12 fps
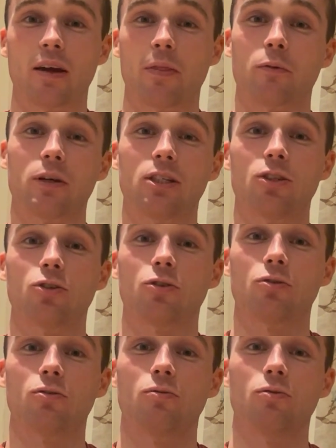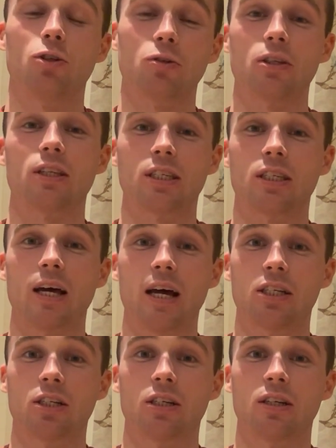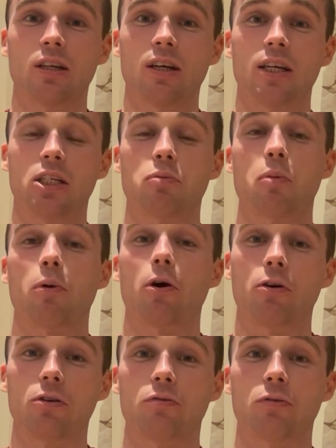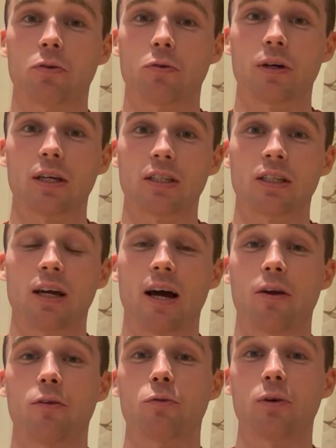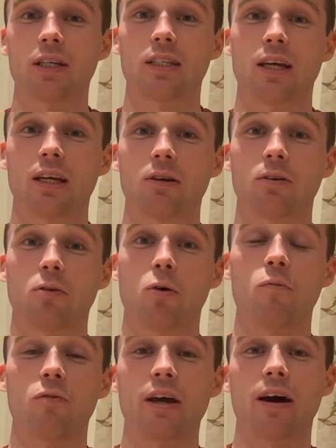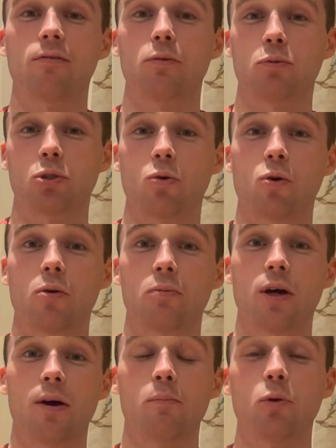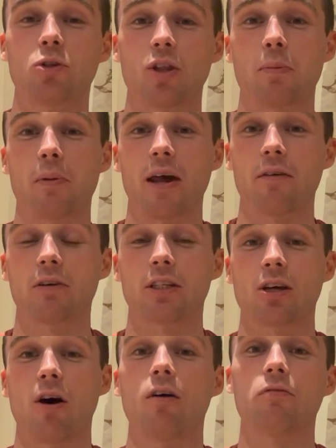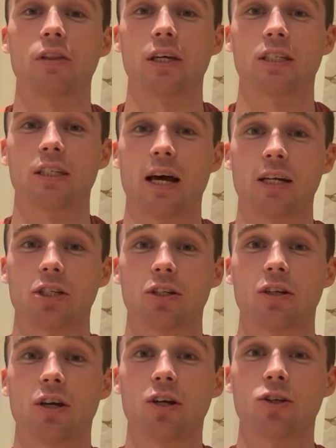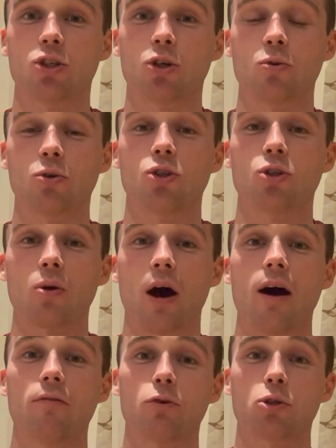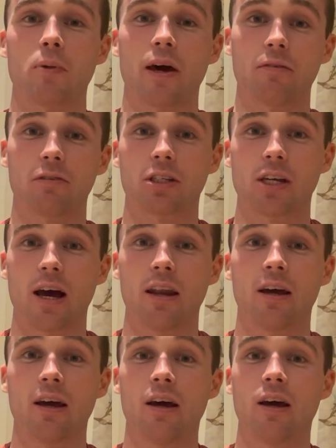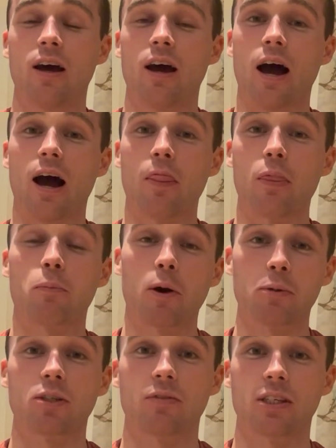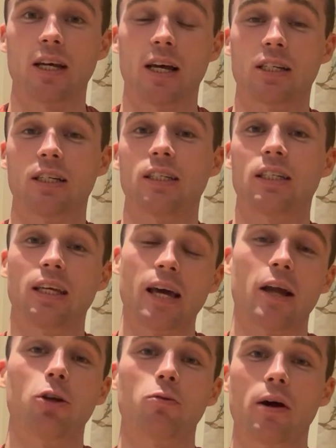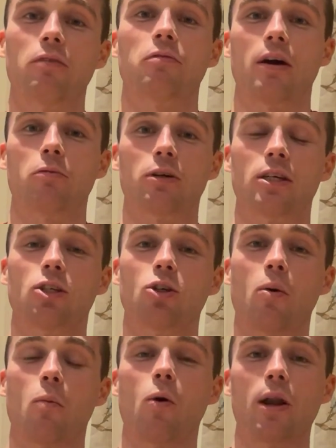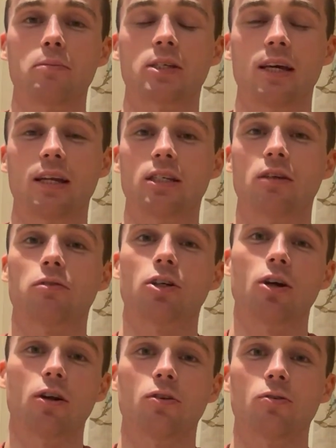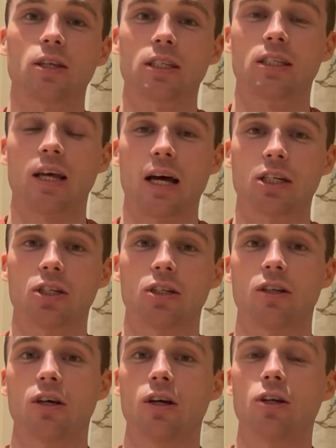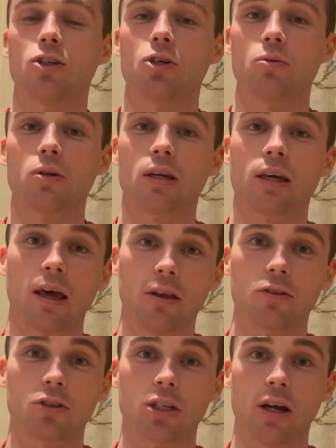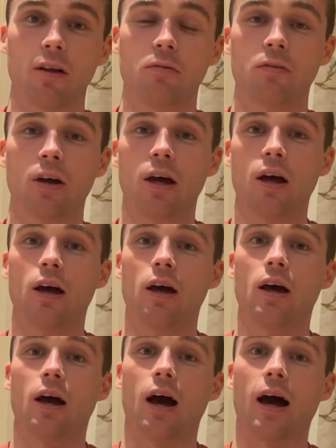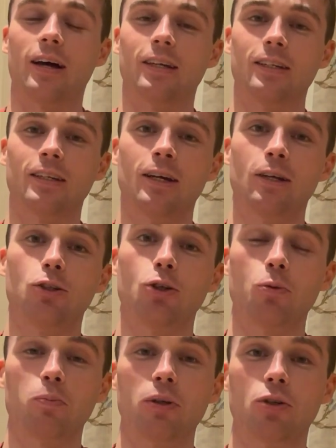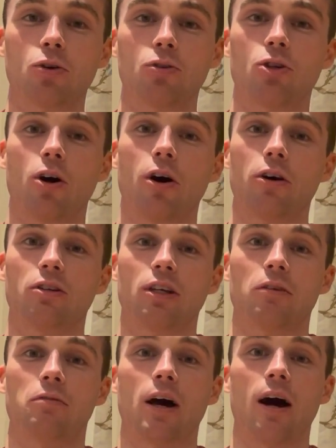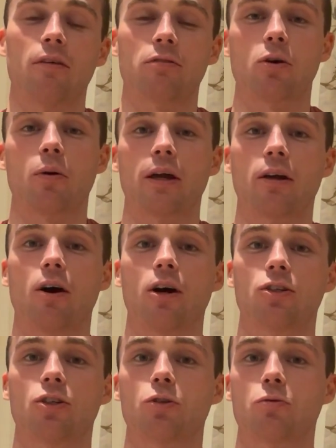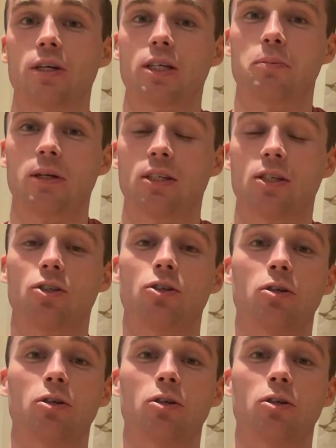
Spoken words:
And the reason you're doing this session is to prepare you for the race, and on the race day you'll hopefully have absorbed most of the benefits of this session, so you don't have those benefits yet, and the purpose of the session is to get you ready for that race. So what I'm saying is, if you're going to do this session, don't kill yourself and don't be too down if you haven't quite got to the race paces.